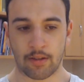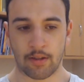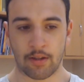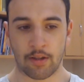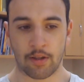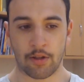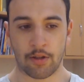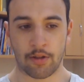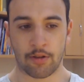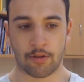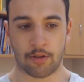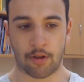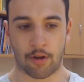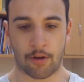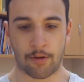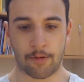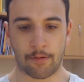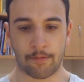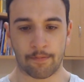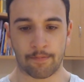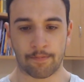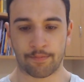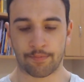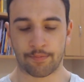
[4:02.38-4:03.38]
So
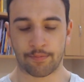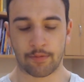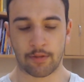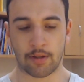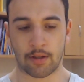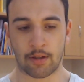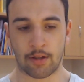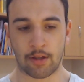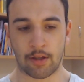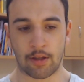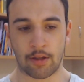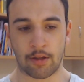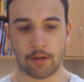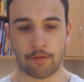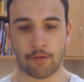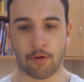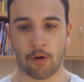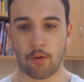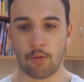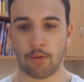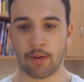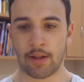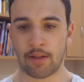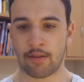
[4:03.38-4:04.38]
if
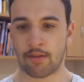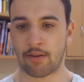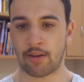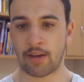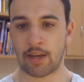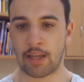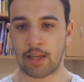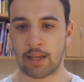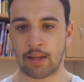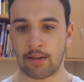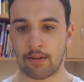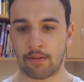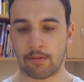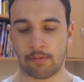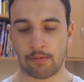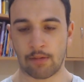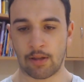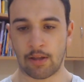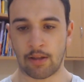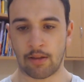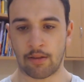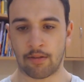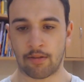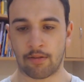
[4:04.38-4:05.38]
Hall gets near
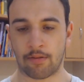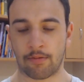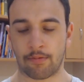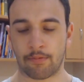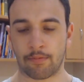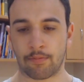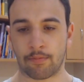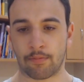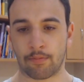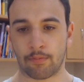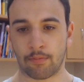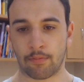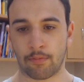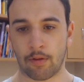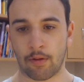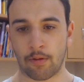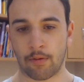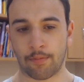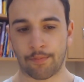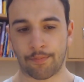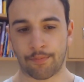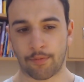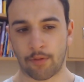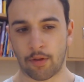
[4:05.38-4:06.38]
his,
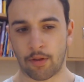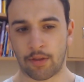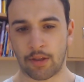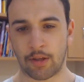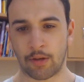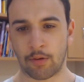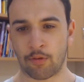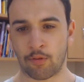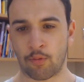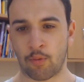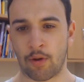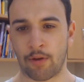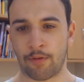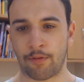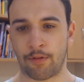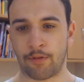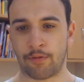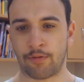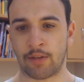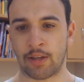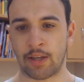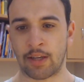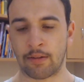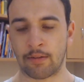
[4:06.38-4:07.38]
I think it was
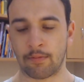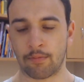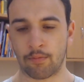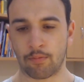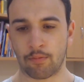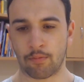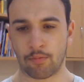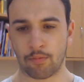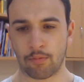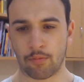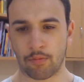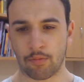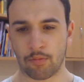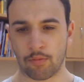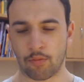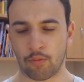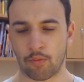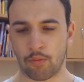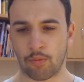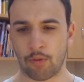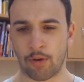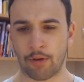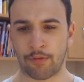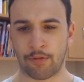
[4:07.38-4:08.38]
115
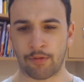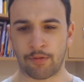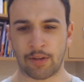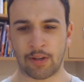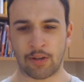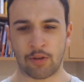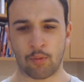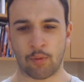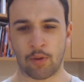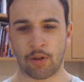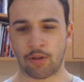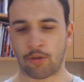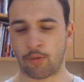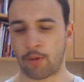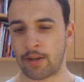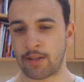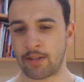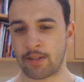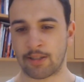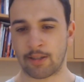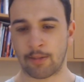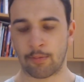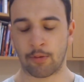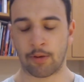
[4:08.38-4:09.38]
to 120
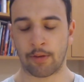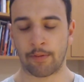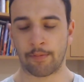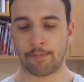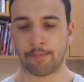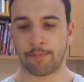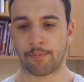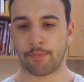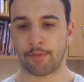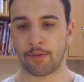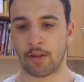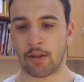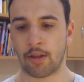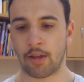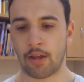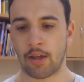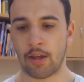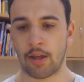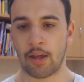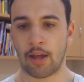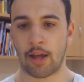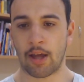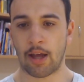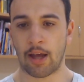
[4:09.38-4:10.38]
somewhere
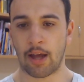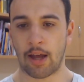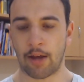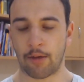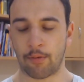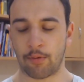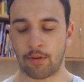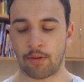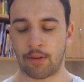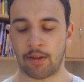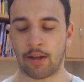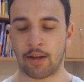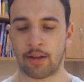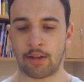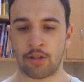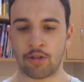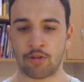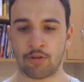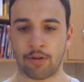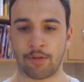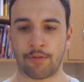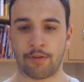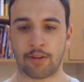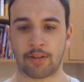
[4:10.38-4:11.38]
without
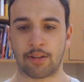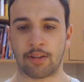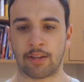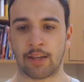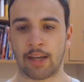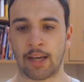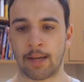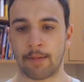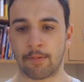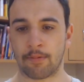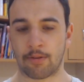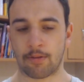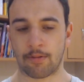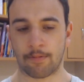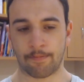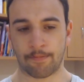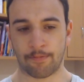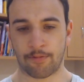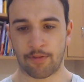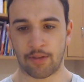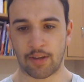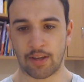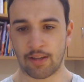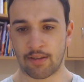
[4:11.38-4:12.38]
injury affected games,
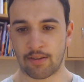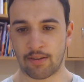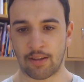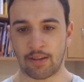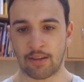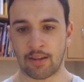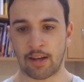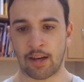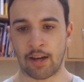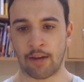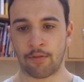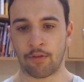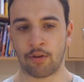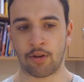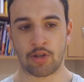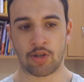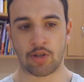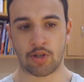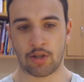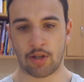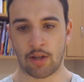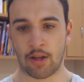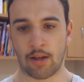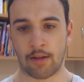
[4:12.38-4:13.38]
if he gets near that
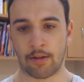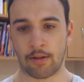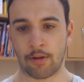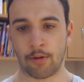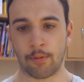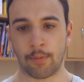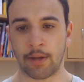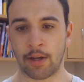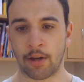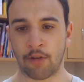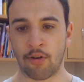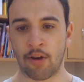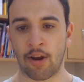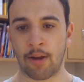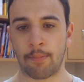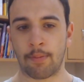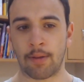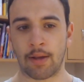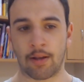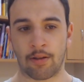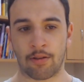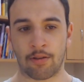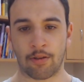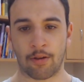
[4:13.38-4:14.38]
average, he'll be a great
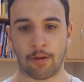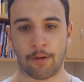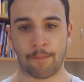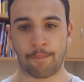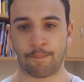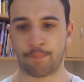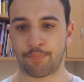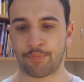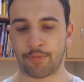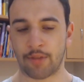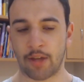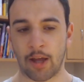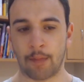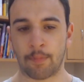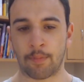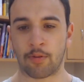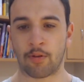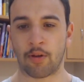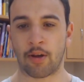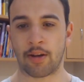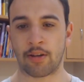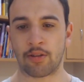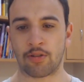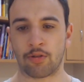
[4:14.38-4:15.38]
pick. So
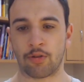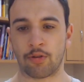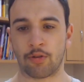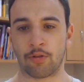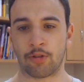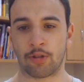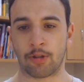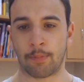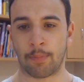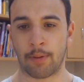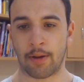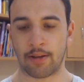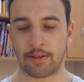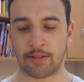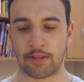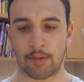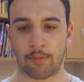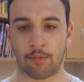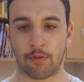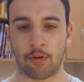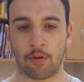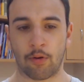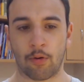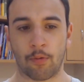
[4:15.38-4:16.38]
upside is too good to pass
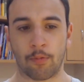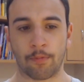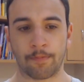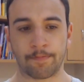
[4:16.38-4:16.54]
up with Hall.